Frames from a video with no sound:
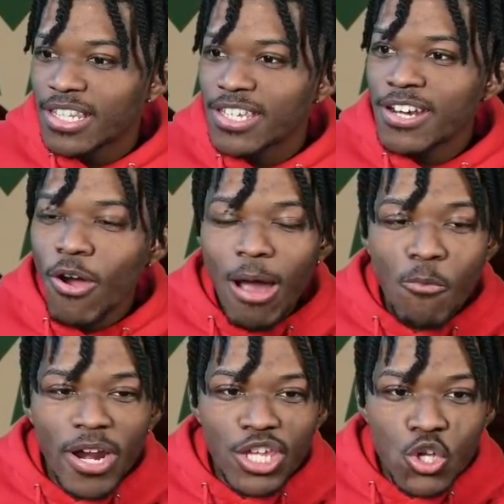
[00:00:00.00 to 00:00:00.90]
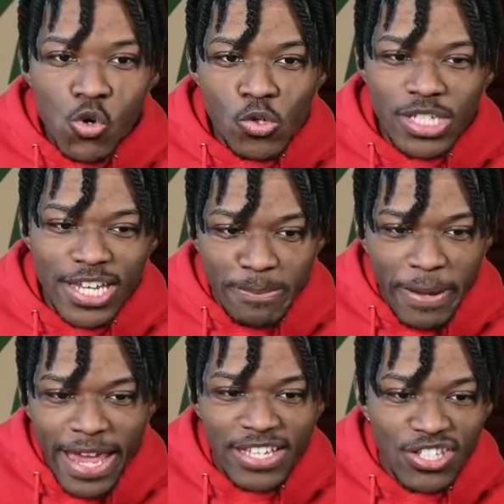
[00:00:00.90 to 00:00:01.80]
You know, I want to use these
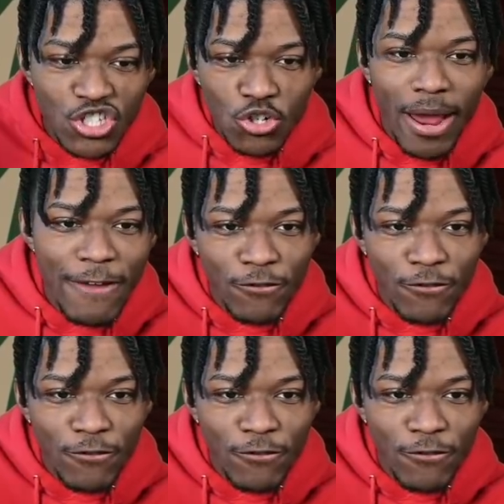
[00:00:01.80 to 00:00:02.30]
picks to trade for